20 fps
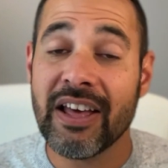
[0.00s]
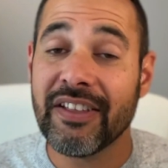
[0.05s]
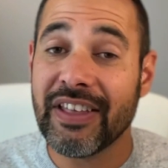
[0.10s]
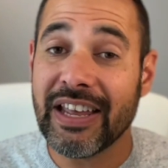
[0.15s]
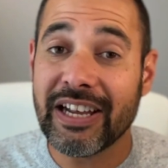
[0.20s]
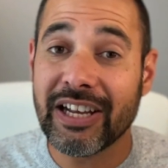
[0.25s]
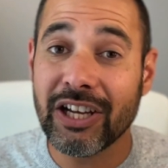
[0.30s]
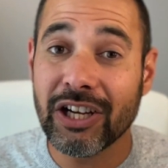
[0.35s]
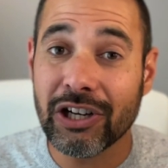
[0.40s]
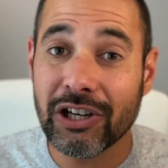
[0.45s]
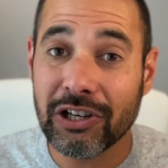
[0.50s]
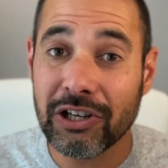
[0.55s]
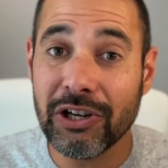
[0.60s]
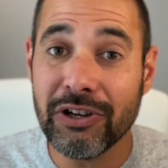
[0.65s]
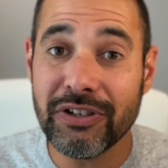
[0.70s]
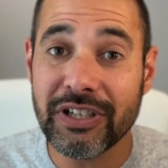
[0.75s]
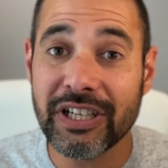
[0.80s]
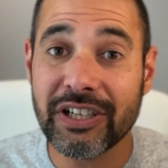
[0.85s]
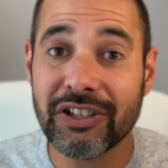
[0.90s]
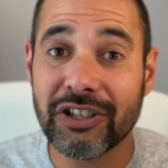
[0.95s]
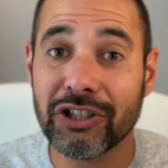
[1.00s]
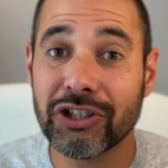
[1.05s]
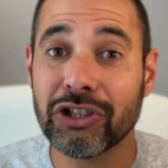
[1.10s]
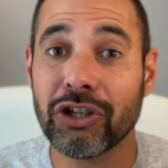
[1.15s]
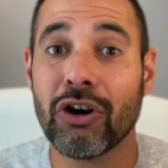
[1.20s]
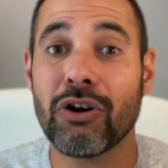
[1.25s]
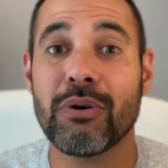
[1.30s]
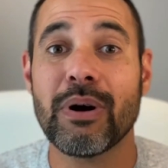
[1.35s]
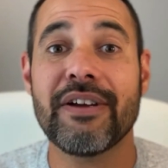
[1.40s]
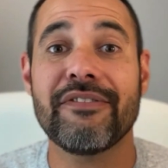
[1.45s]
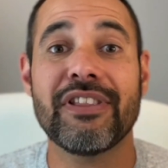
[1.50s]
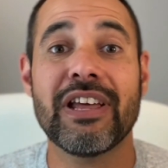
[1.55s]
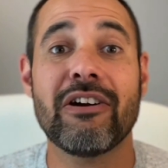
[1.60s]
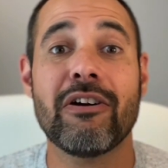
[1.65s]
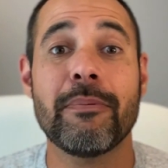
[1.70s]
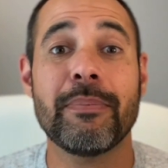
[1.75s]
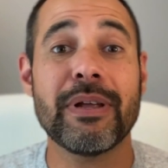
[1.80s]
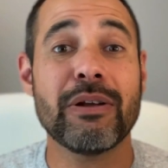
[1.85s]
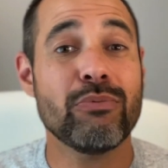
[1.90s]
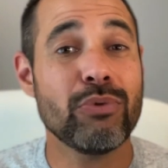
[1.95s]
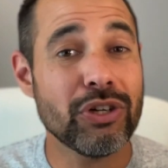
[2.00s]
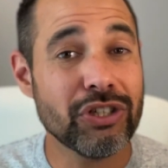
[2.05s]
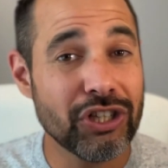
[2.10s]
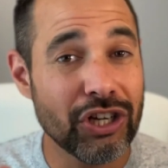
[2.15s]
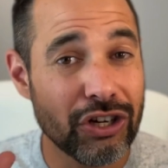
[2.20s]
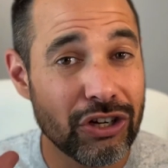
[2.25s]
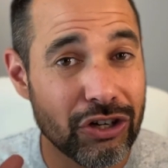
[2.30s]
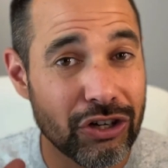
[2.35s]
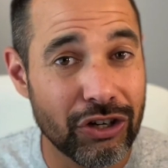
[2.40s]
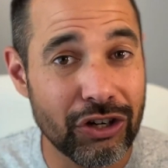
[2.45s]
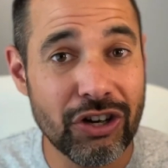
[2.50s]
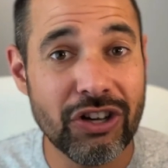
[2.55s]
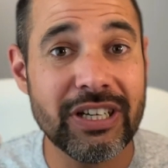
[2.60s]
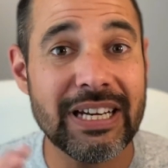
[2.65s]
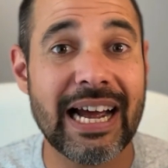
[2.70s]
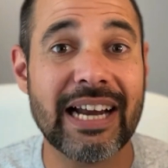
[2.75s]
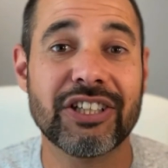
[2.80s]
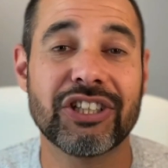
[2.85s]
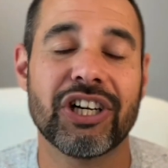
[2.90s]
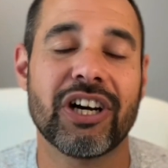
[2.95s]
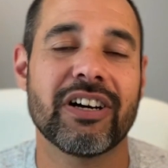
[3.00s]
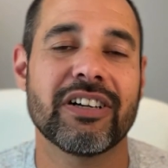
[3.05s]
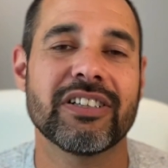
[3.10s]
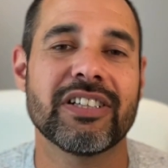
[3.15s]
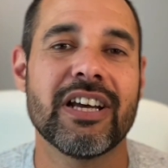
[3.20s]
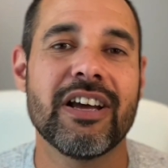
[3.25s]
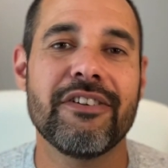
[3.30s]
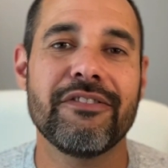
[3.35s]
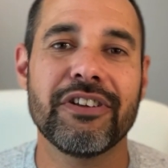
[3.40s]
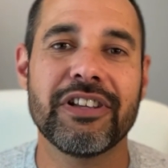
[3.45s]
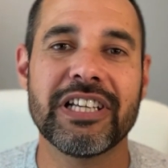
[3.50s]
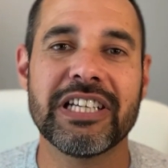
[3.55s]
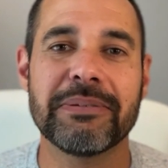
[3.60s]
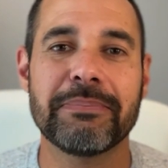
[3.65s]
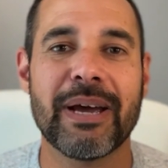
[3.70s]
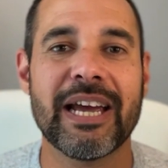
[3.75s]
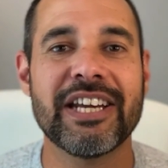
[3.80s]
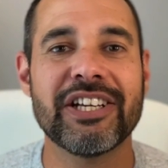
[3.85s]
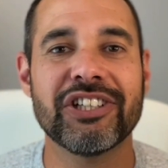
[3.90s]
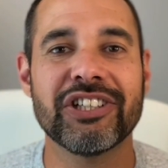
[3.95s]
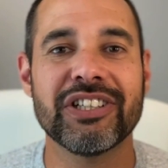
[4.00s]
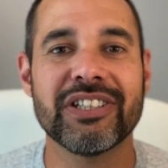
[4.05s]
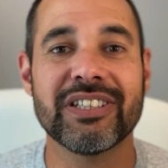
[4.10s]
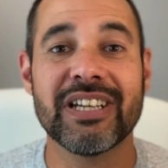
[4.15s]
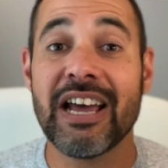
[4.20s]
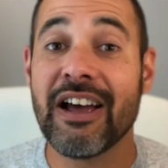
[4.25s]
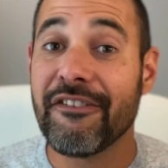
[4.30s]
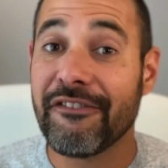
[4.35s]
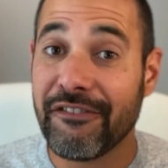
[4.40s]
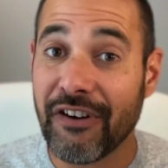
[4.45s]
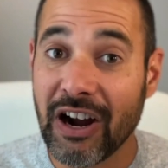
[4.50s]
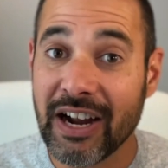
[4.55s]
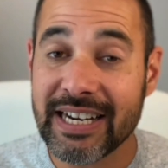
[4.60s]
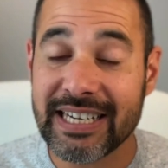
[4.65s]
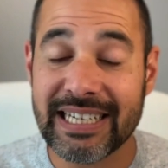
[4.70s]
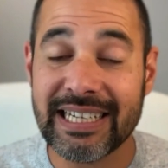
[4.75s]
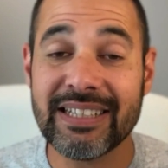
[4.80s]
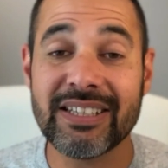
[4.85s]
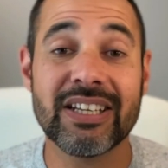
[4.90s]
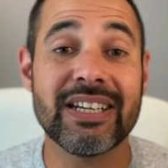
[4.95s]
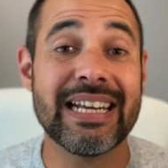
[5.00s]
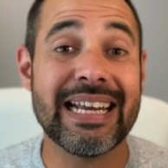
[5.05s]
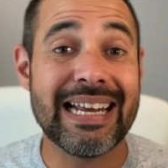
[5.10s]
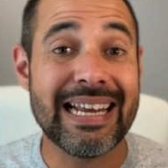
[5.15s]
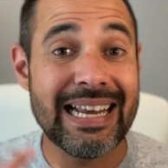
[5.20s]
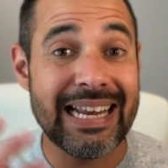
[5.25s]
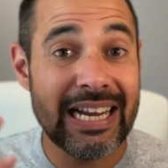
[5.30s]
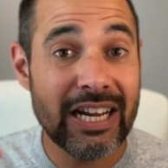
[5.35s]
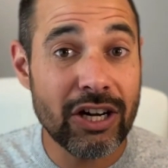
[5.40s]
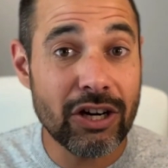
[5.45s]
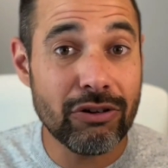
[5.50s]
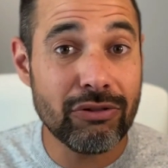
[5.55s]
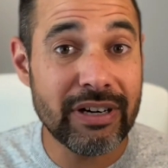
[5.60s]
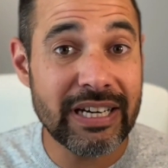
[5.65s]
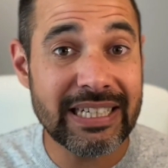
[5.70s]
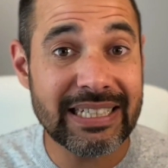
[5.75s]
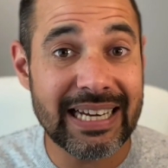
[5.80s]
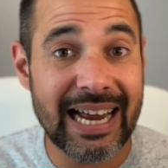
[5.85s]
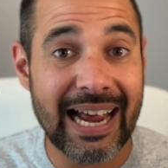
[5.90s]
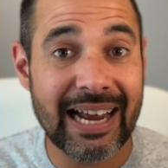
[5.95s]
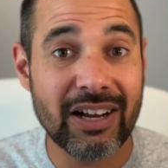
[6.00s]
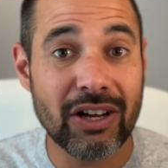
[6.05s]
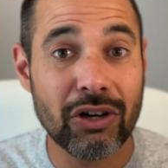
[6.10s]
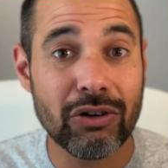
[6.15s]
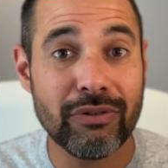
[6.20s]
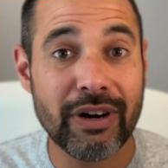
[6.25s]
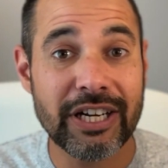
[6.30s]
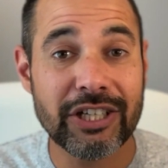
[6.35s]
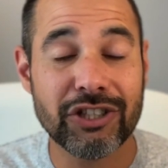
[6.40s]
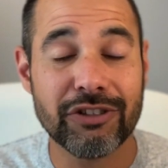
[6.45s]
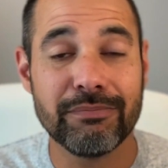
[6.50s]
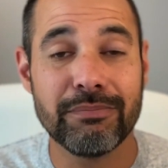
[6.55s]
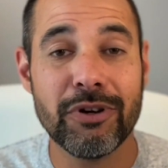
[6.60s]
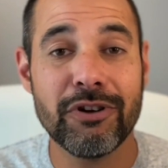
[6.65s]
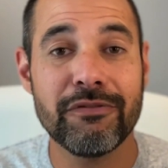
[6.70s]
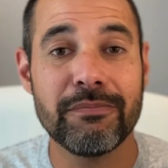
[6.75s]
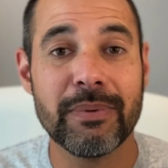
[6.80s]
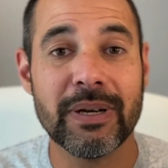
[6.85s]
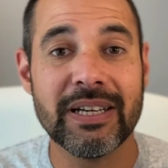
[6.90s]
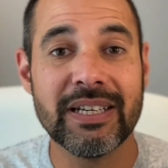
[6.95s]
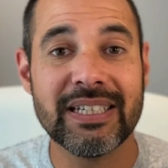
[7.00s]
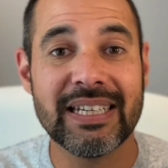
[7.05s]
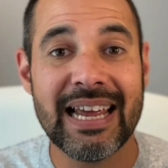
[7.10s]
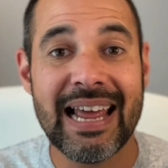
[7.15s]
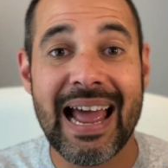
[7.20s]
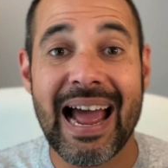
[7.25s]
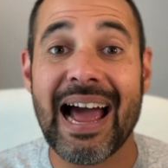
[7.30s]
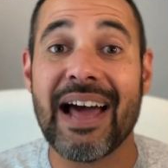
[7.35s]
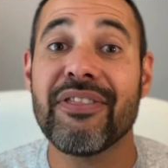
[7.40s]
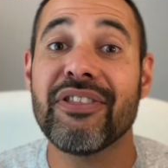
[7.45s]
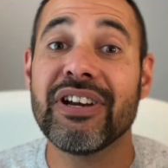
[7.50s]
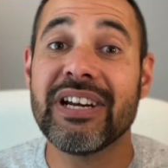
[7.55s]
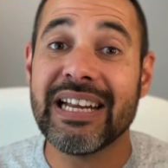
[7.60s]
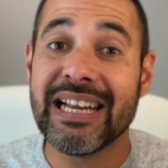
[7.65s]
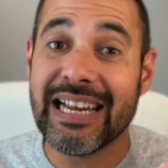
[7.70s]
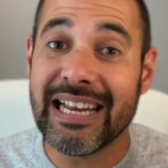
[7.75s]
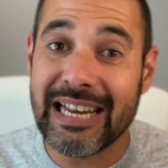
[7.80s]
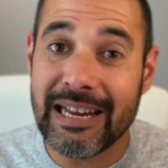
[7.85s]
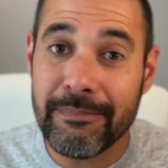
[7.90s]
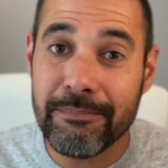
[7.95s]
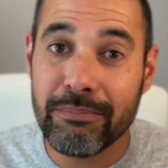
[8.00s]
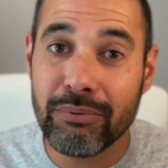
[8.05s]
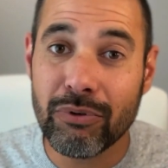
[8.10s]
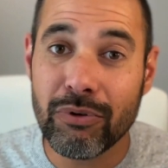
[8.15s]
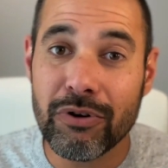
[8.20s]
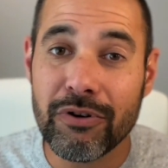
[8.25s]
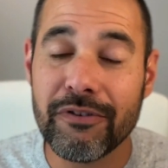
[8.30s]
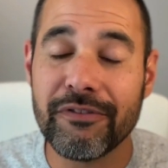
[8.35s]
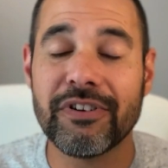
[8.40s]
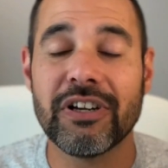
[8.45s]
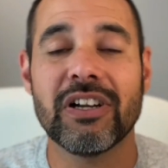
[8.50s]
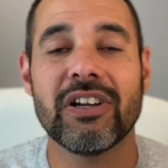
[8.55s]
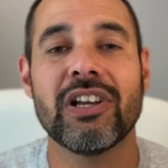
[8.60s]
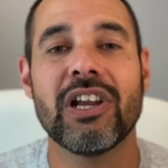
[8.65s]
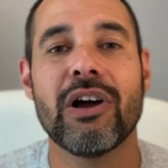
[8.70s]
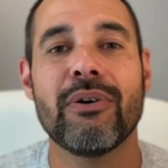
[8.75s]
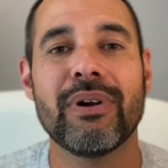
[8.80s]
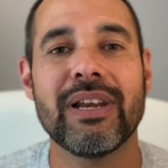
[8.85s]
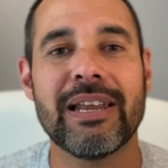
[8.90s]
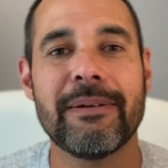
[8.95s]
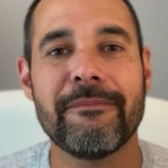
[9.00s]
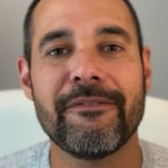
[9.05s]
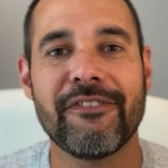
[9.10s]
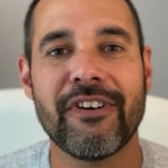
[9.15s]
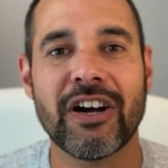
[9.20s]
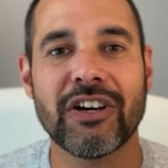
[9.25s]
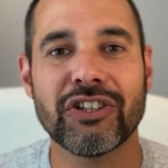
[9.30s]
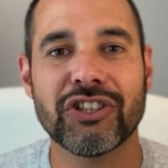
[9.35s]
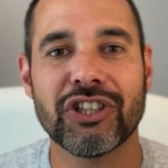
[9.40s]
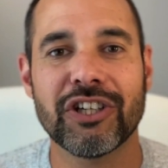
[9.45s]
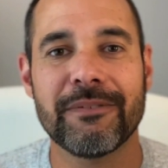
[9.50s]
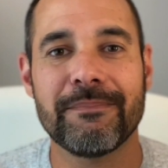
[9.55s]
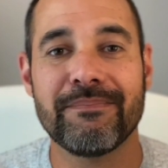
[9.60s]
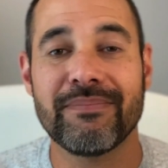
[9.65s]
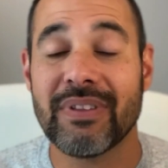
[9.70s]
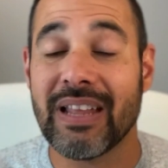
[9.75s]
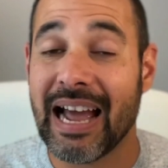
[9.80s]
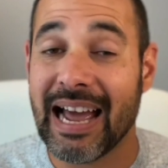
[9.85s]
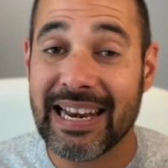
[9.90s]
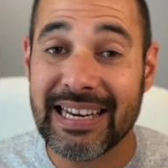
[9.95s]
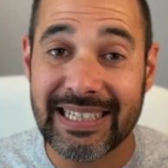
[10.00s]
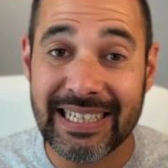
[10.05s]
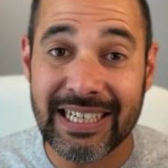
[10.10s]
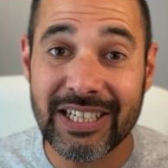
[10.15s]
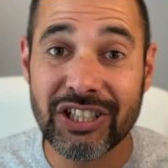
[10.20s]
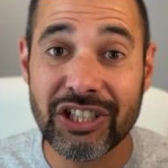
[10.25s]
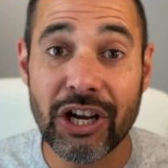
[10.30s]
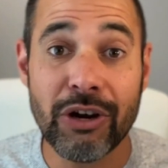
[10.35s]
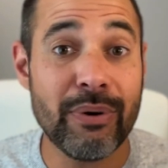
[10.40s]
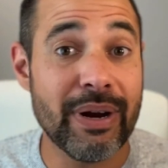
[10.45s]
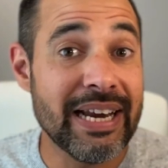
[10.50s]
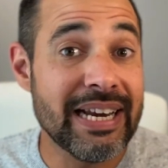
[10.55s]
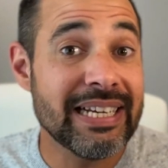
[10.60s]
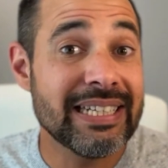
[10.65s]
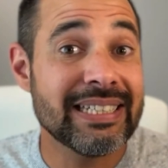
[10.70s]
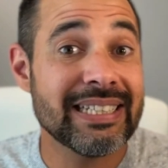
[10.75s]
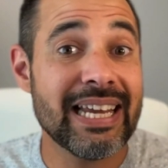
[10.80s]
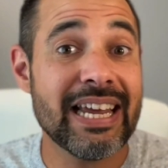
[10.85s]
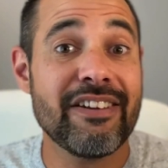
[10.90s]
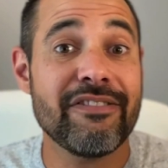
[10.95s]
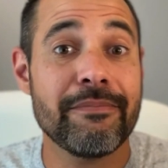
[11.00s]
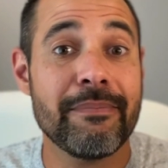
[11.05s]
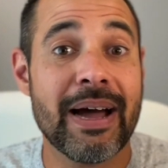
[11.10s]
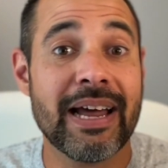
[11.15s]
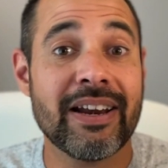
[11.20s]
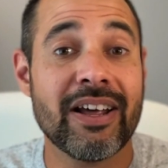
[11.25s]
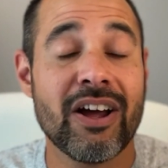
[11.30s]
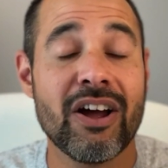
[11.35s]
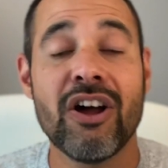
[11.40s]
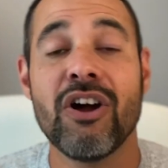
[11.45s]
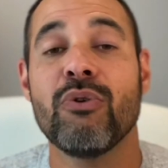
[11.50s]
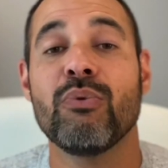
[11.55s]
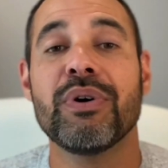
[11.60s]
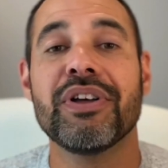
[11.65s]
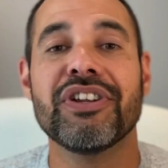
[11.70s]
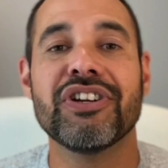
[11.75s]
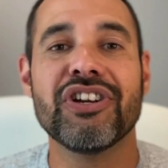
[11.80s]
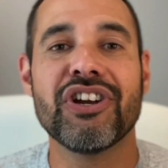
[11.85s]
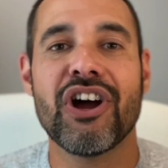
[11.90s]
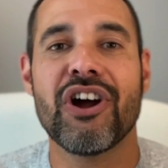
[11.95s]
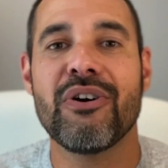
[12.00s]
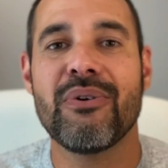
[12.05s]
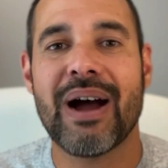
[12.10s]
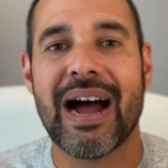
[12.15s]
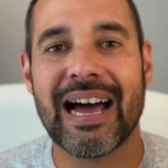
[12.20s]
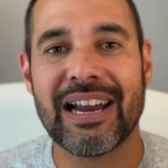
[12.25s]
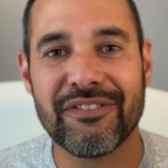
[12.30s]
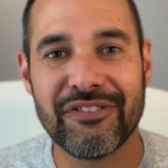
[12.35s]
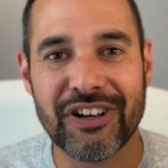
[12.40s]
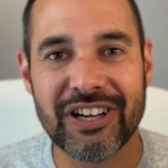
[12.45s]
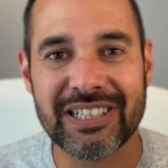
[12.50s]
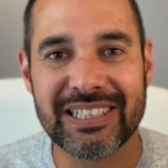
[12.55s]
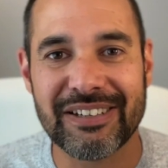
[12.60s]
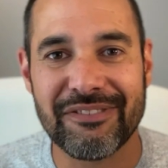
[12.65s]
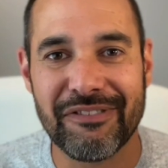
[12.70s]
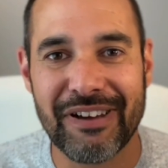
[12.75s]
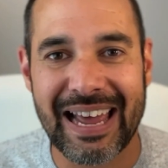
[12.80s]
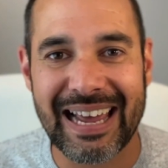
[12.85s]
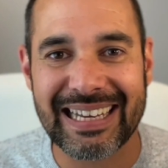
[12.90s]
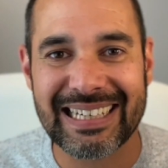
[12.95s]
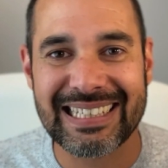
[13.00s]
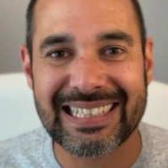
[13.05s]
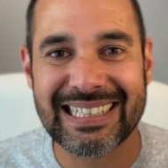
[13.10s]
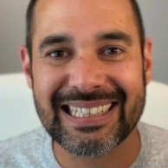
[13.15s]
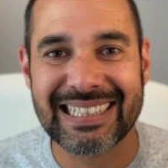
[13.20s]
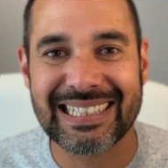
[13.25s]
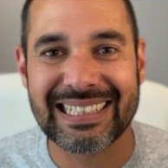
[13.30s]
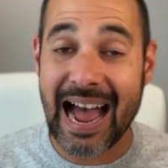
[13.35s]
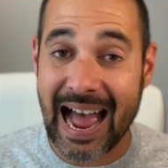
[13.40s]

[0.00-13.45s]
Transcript: They concluded that Shockwave therapy was a good adjunct for these patients, finding that it increased ankle range of movement and that it improved lower limb function, and did so in a safe manner with no adverse effects.